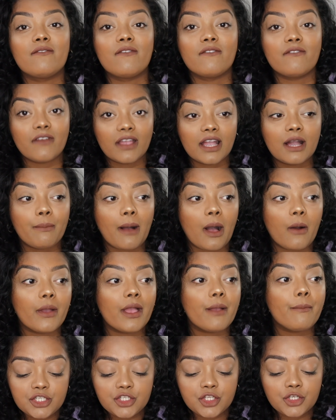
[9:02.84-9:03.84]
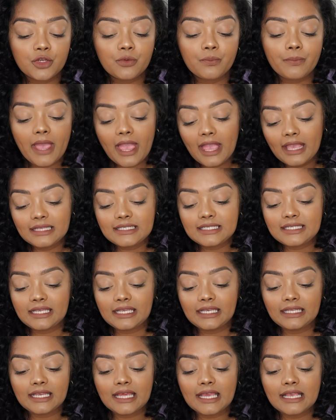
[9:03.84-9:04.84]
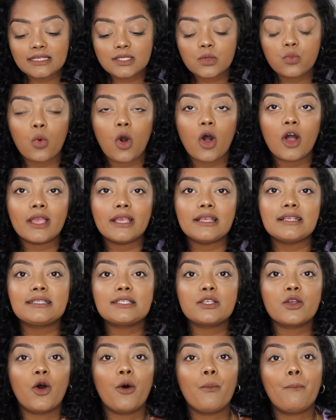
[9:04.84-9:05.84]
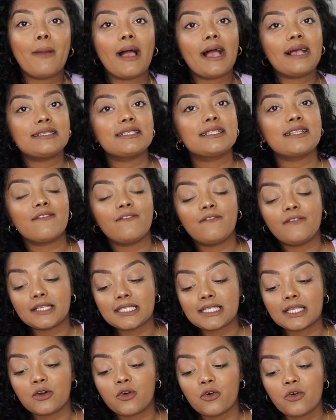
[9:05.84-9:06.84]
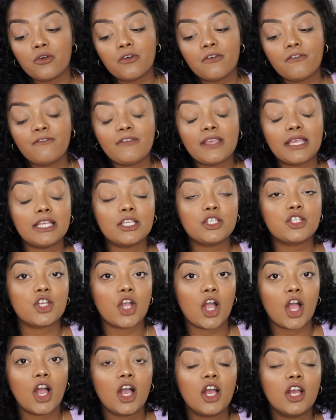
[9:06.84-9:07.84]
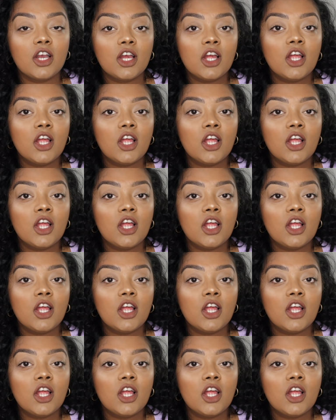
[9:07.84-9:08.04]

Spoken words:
even think about it. Question number 18 is, what is your best physical feature?